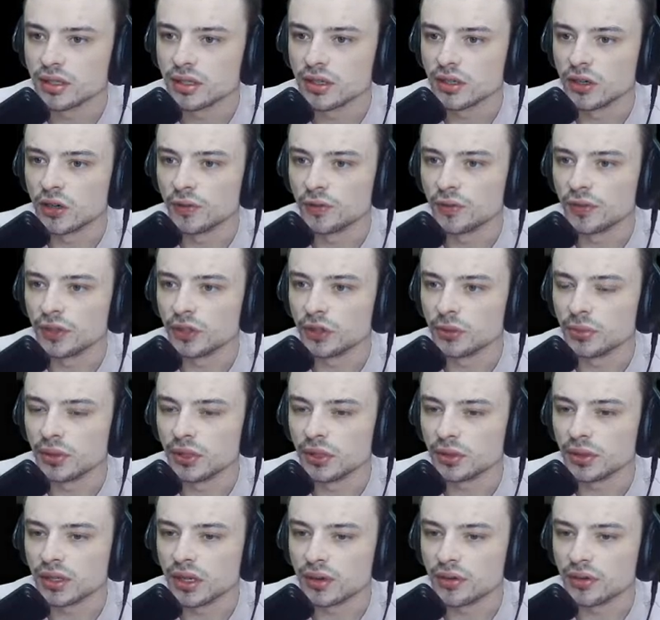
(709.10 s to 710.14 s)
Hopefully you'll be
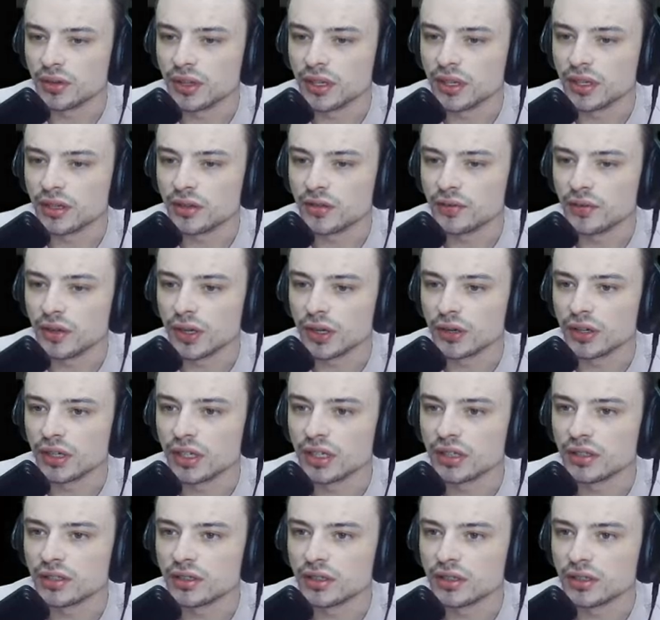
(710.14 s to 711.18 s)
okay with that.
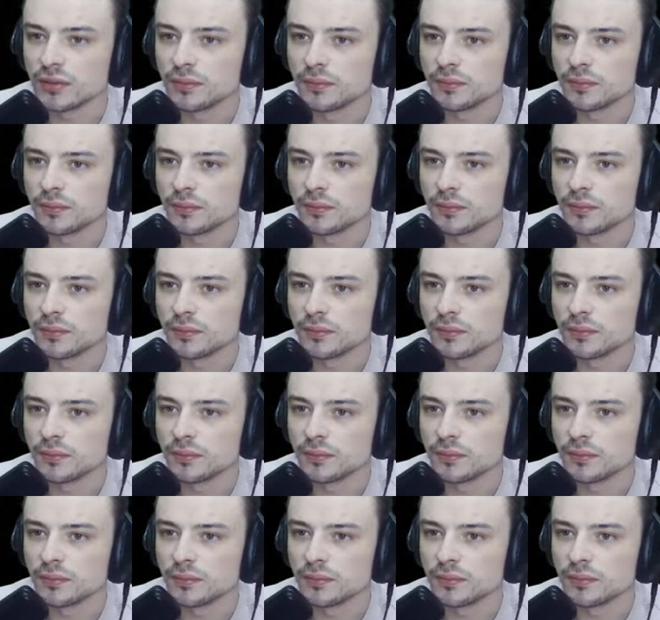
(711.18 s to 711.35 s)
Variant.